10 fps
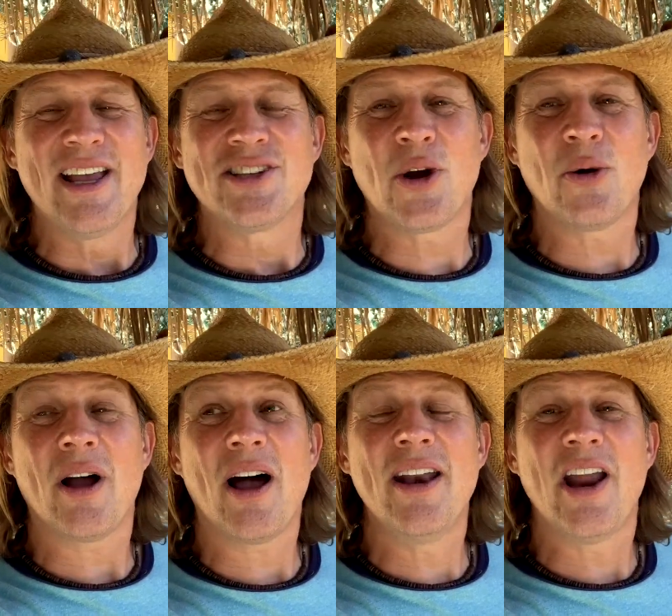So
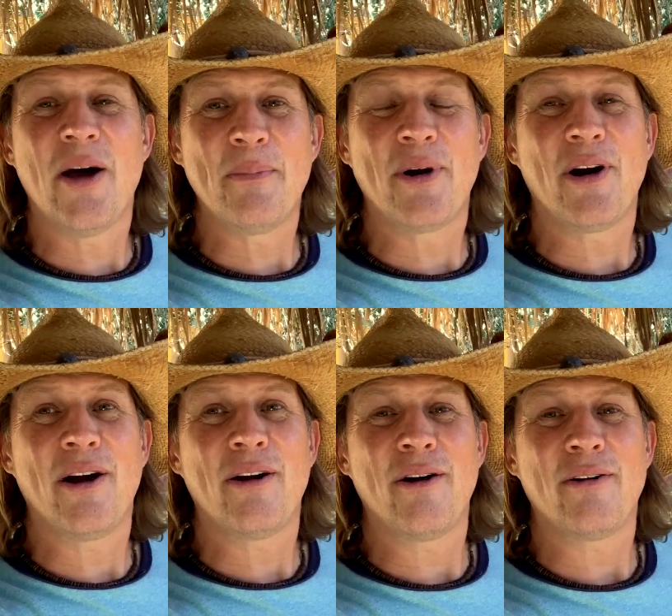a number
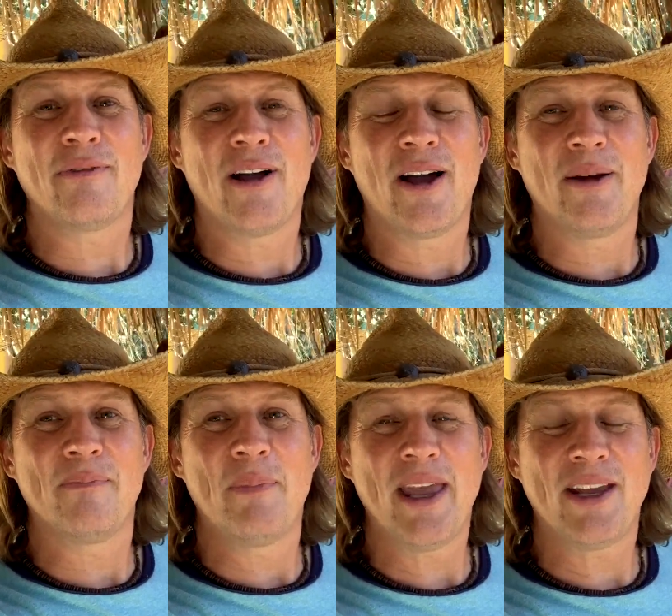of
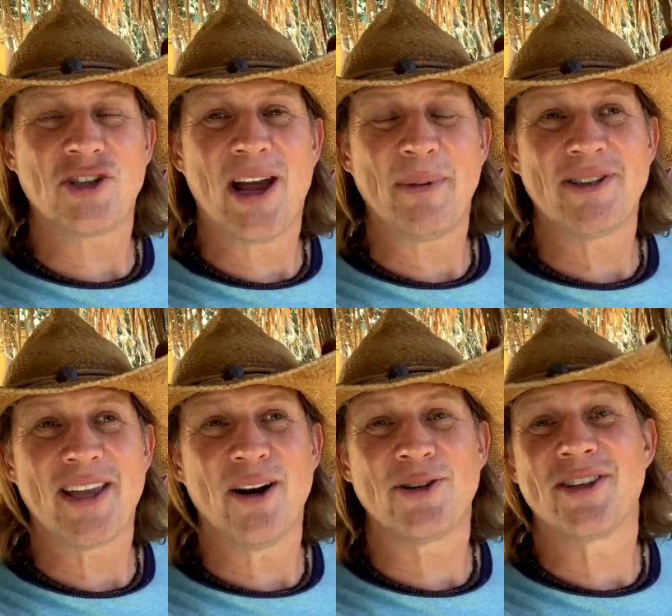big shopping
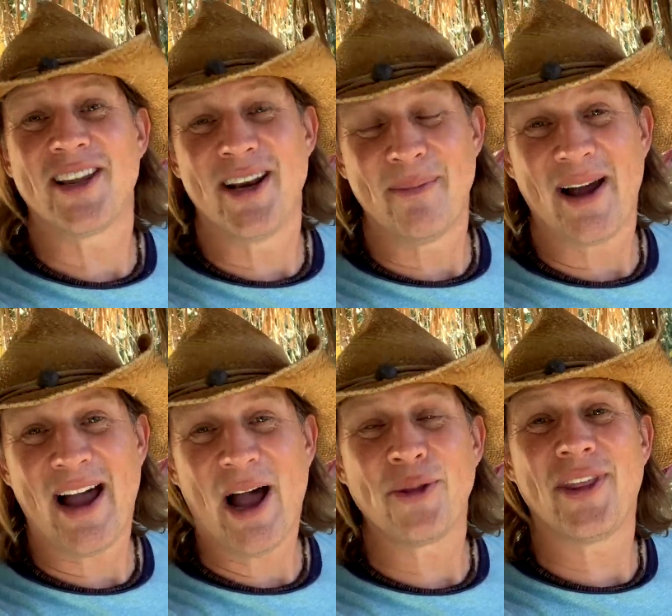centers, a cinema
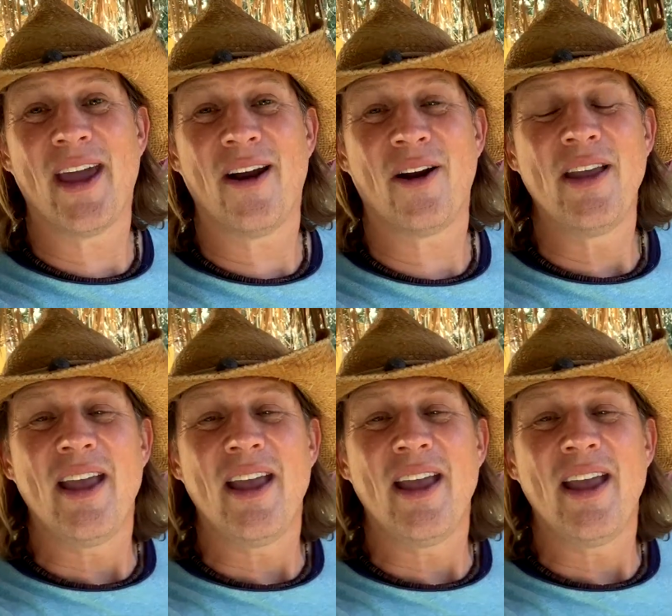out there.